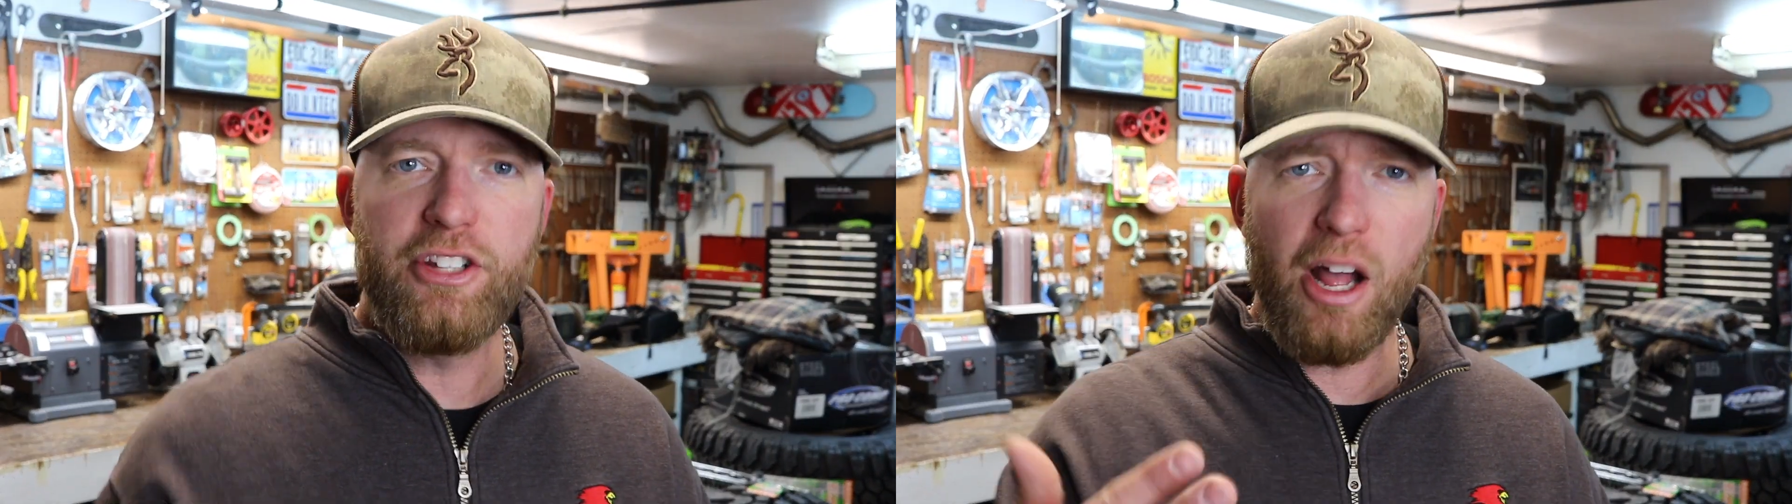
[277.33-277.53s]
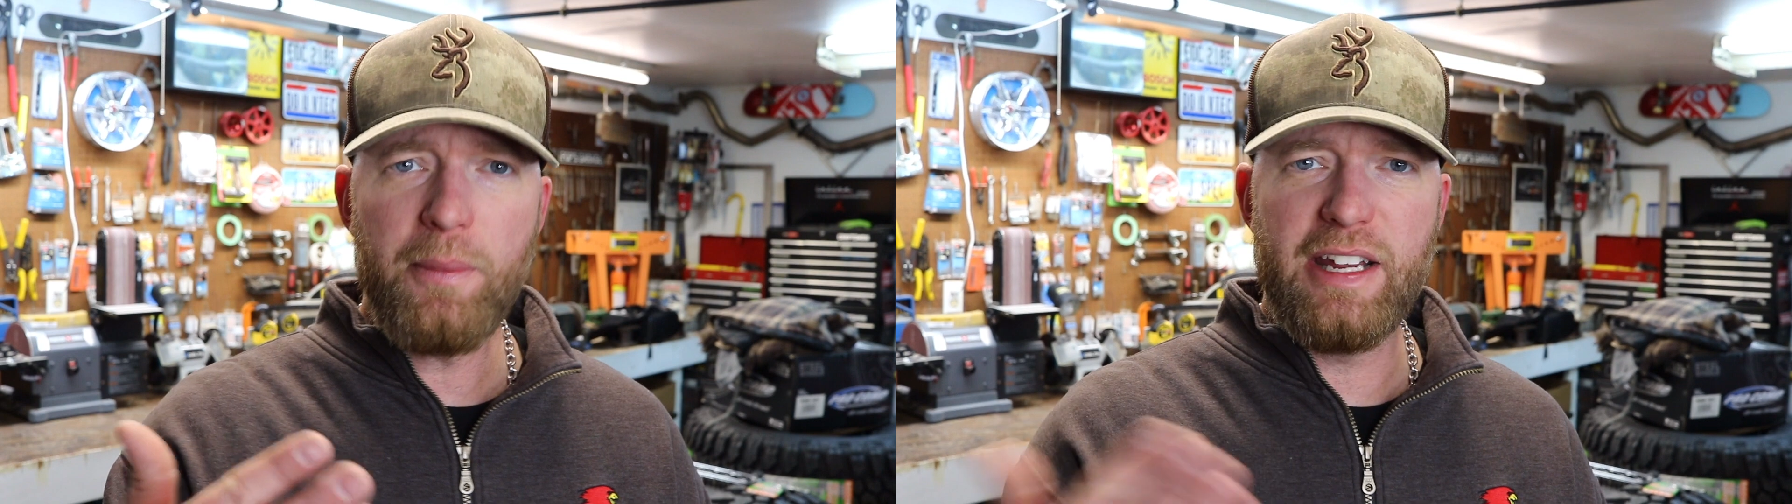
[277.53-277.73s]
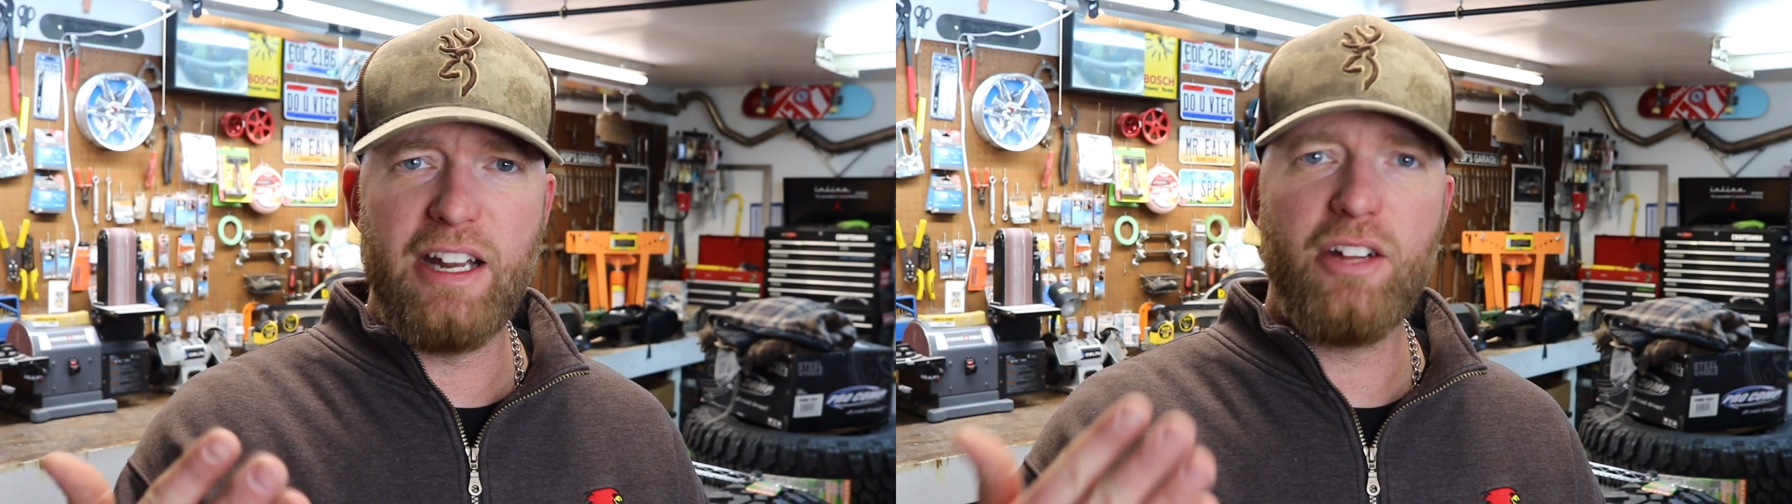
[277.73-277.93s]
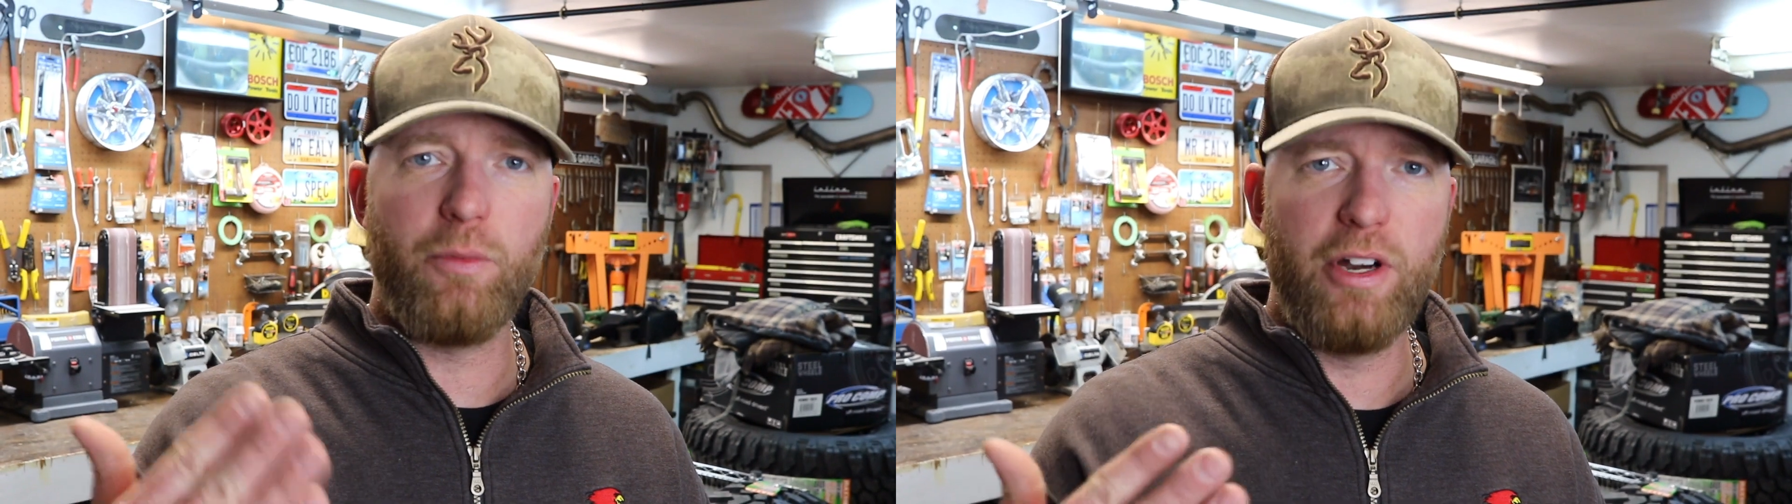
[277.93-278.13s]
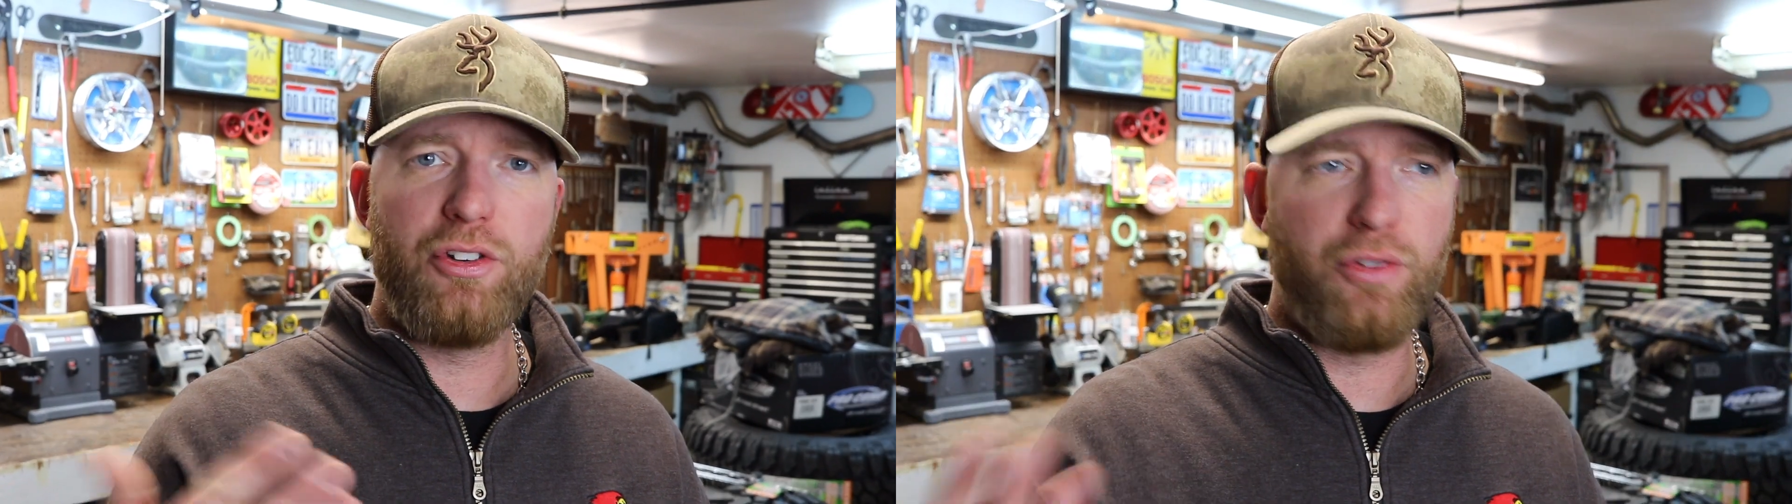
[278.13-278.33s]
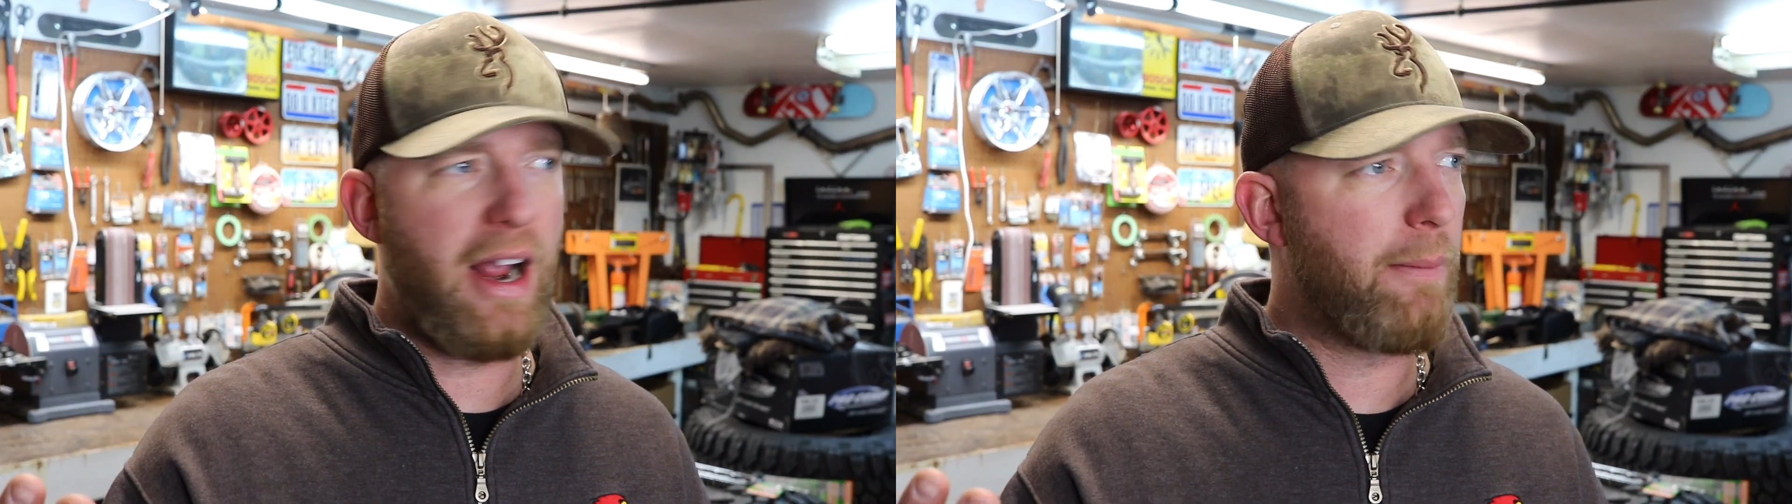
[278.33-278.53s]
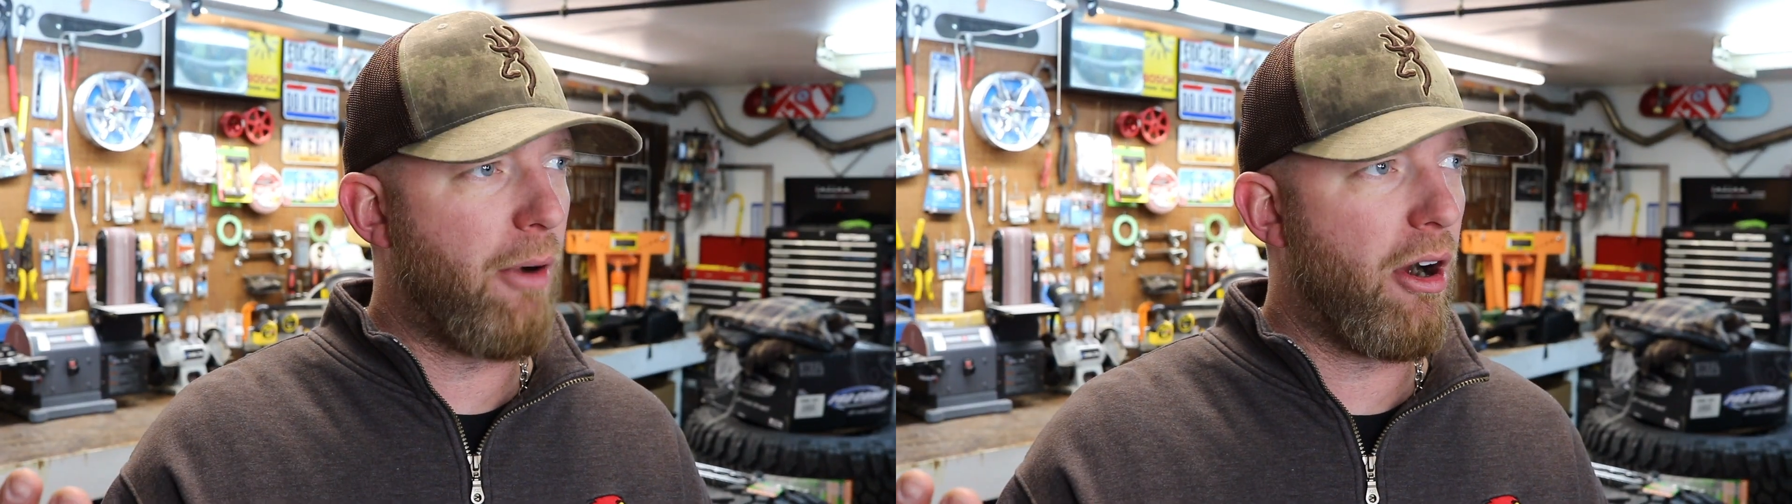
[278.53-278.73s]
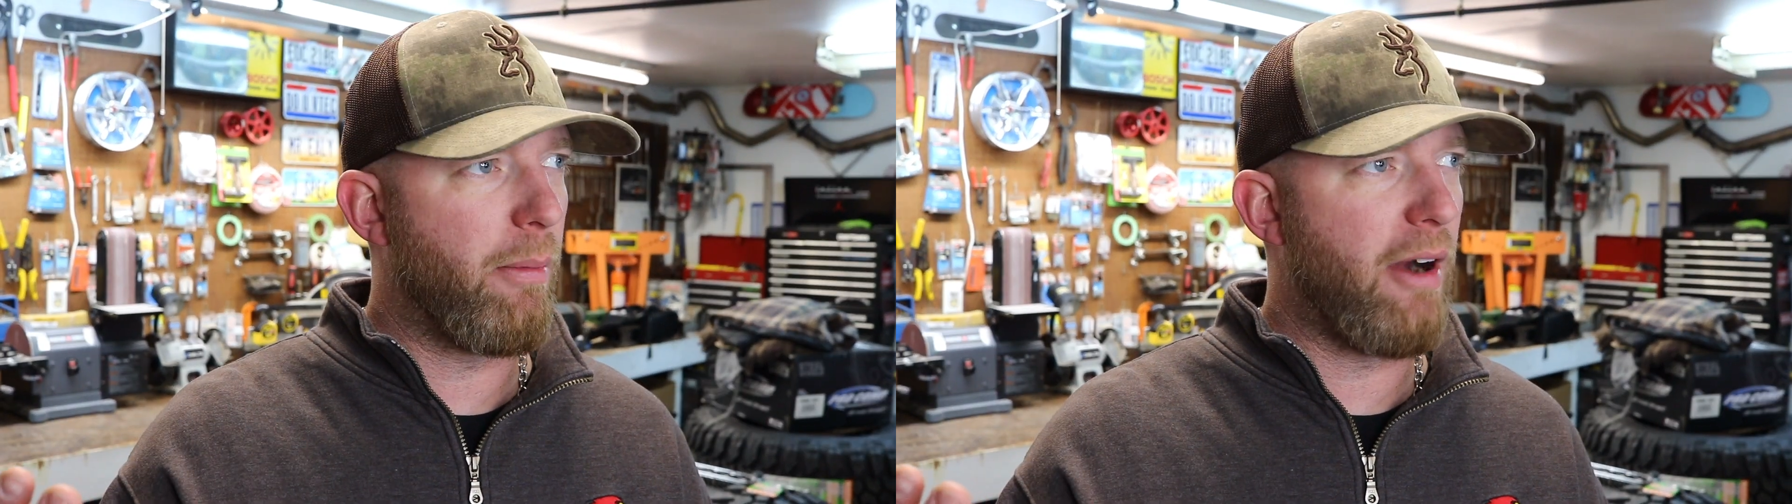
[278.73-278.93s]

tell them to get it rear track bar